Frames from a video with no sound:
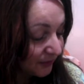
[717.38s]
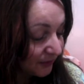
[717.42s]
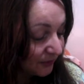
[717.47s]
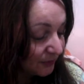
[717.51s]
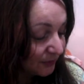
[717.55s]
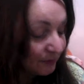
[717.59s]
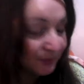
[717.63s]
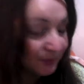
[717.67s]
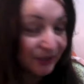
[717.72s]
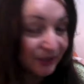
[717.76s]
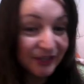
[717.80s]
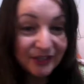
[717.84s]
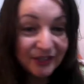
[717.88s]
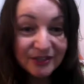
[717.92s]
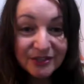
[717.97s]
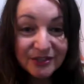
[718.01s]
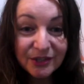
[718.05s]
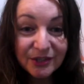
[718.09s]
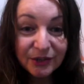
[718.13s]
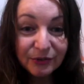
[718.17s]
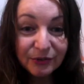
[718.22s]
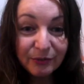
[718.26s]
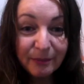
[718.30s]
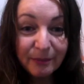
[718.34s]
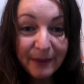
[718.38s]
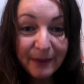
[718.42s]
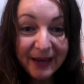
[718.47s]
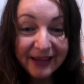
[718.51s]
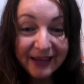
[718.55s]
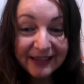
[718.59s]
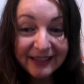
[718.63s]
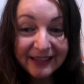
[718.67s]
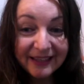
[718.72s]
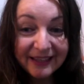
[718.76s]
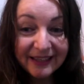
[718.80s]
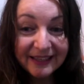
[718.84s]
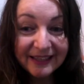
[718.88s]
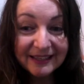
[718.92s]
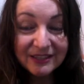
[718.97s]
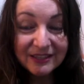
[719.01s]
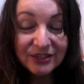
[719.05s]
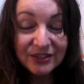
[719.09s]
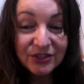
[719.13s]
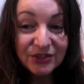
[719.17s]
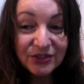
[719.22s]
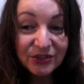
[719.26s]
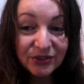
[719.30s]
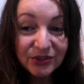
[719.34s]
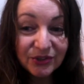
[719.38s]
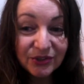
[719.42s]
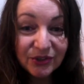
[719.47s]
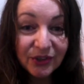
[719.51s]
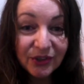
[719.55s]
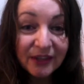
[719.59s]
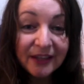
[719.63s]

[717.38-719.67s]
bring yourself back into